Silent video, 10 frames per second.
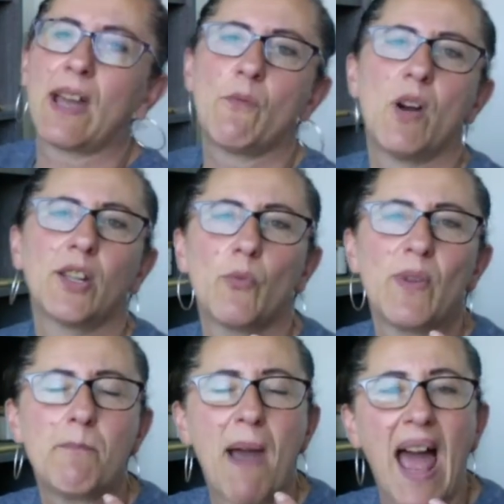want to
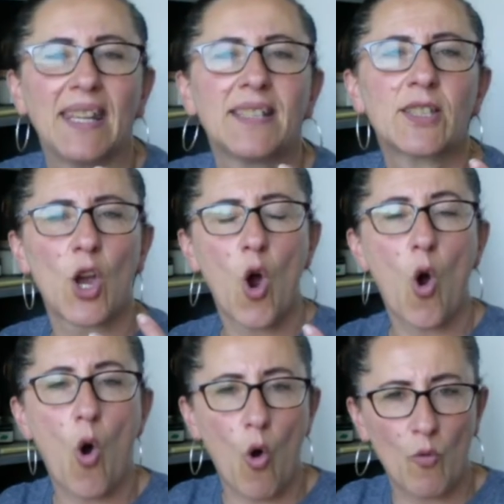rebalance
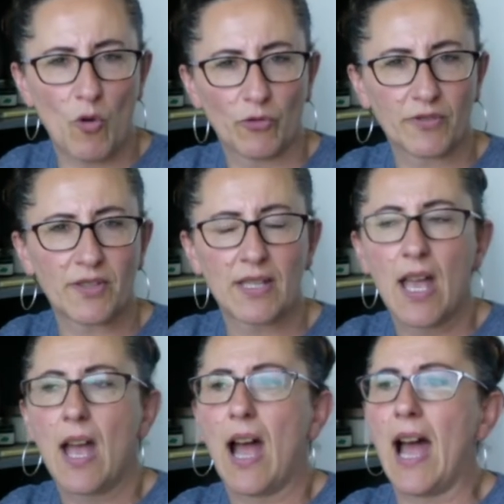hormones.
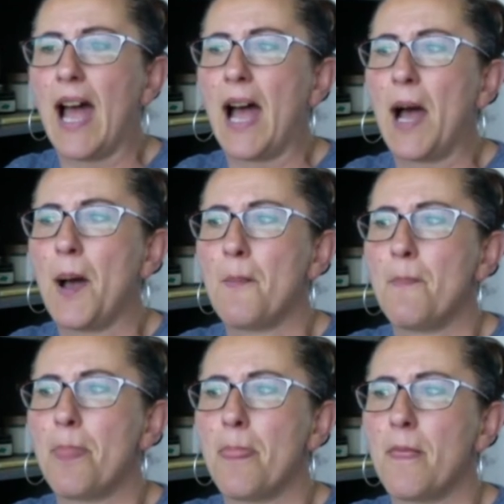
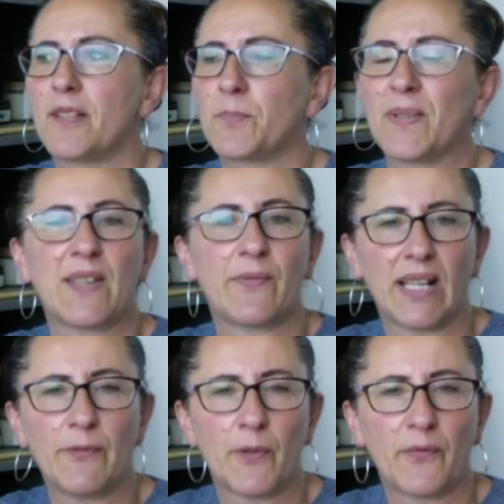
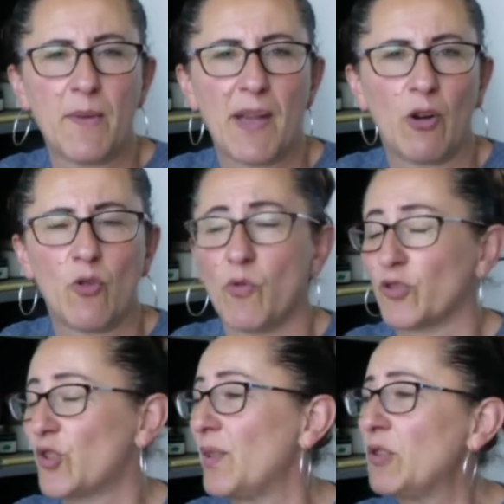Specifically for female
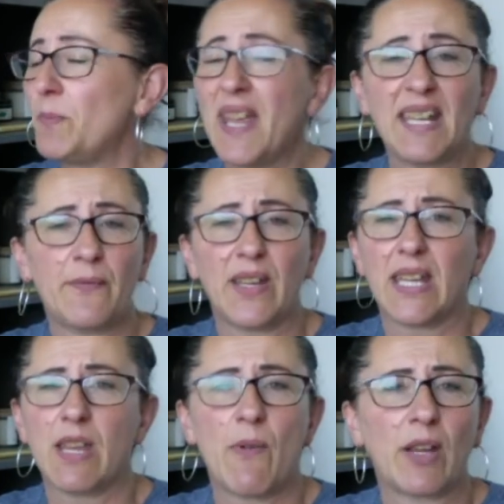hormones. So it could be anything,
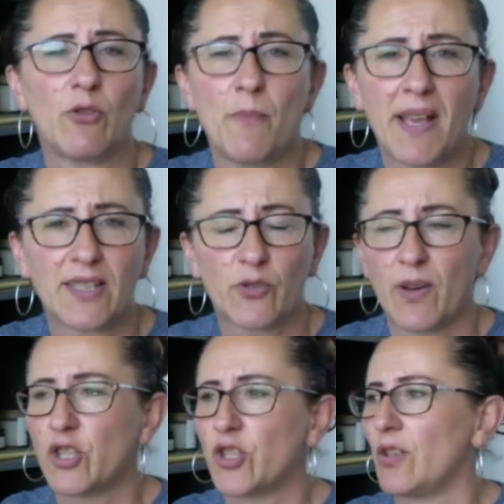irregular
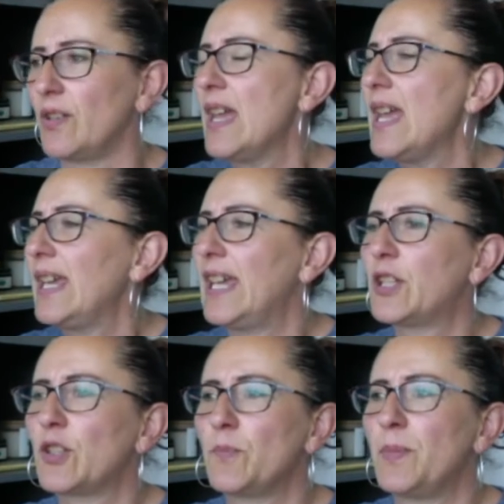menstruation.
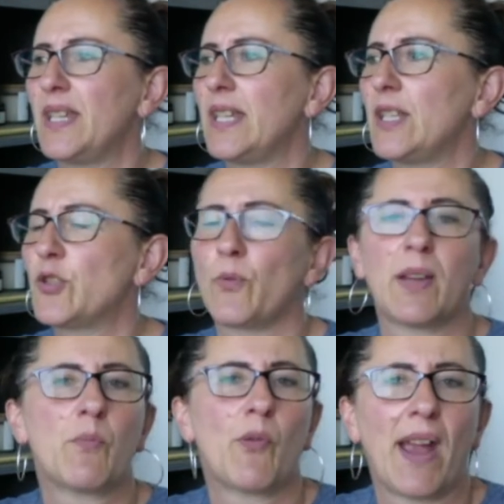It could be
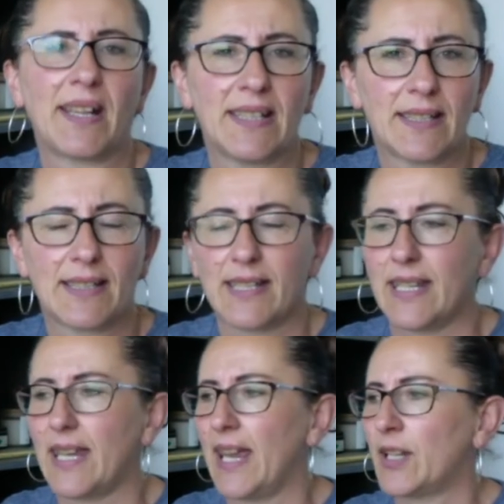during
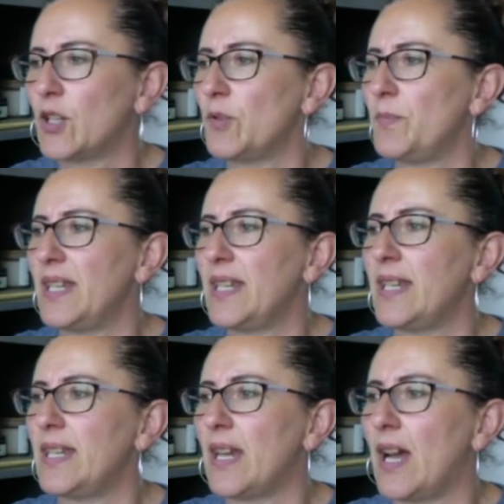pregnancy. It could
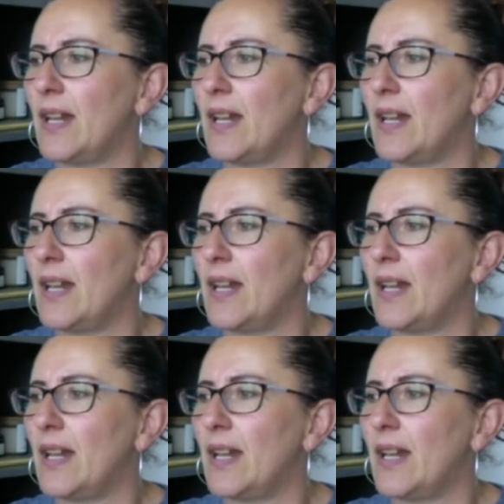be,